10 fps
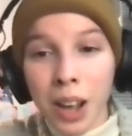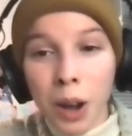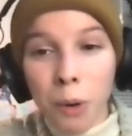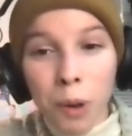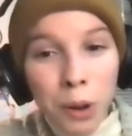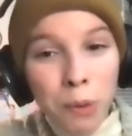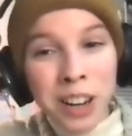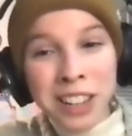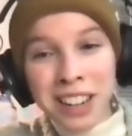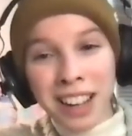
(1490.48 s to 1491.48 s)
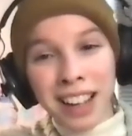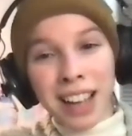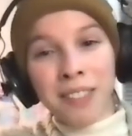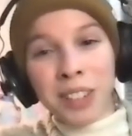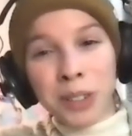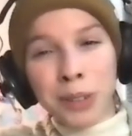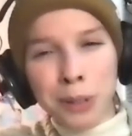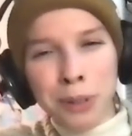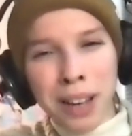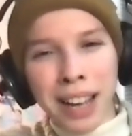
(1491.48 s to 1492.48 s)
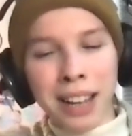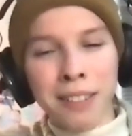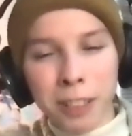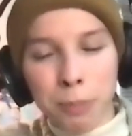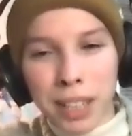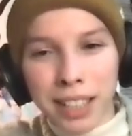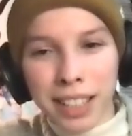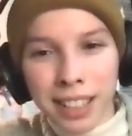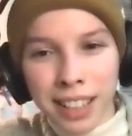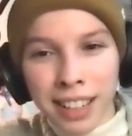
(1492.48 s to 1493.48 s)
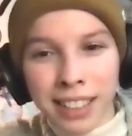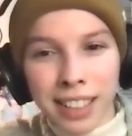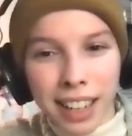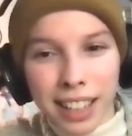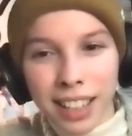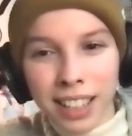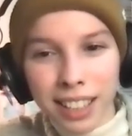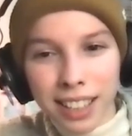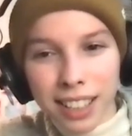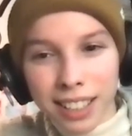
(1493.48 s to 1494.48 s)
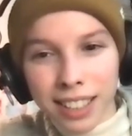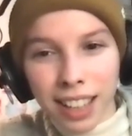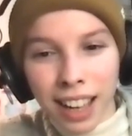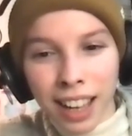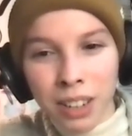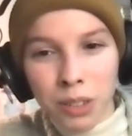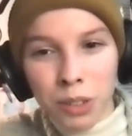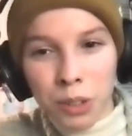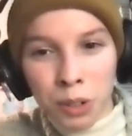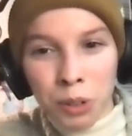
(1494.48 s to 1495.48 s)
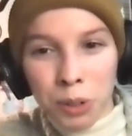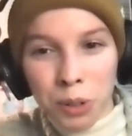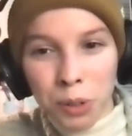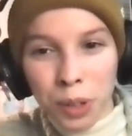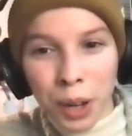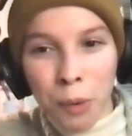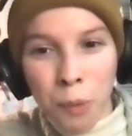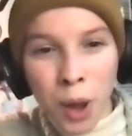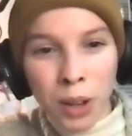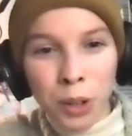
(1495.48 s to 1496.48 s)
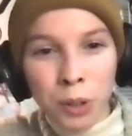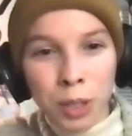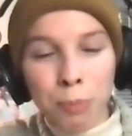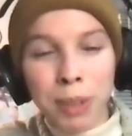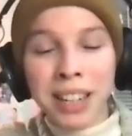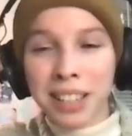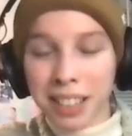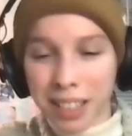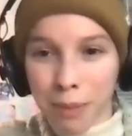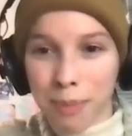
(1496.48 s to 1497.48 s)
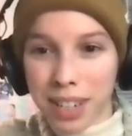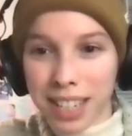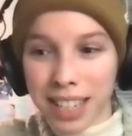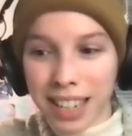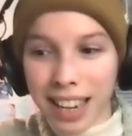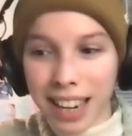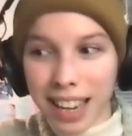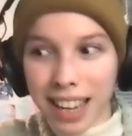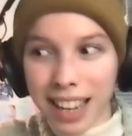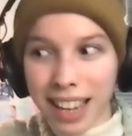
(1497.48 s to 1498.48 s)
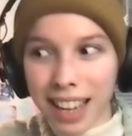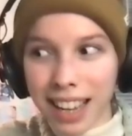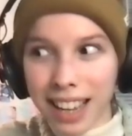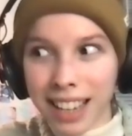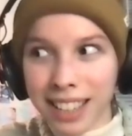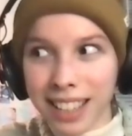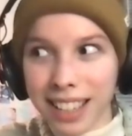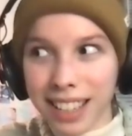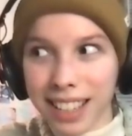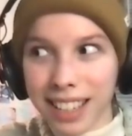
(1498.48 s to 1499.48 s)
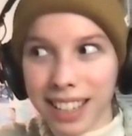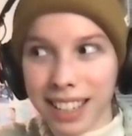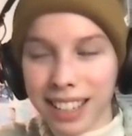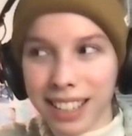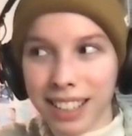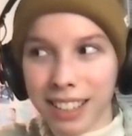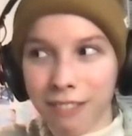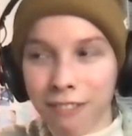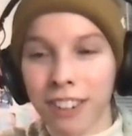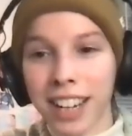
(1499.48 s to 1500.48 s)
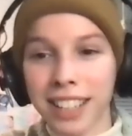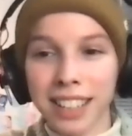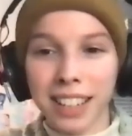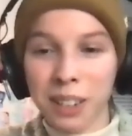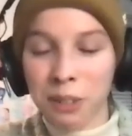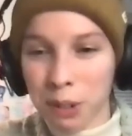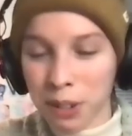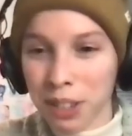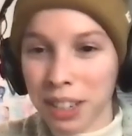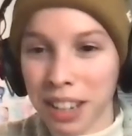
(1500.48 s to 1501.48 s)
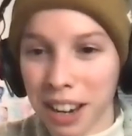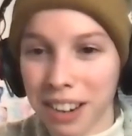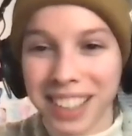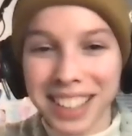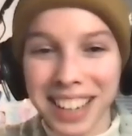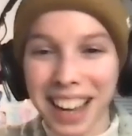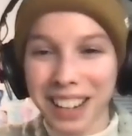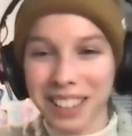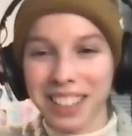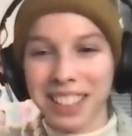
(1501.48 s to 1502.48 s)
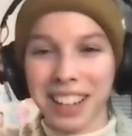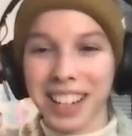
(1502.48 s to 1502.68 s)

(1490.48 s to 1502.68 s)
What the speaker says: one question I have is, do you have speaking anxiety? Because I do. Like when you speak to someone, is it frightening or scary to actually talk to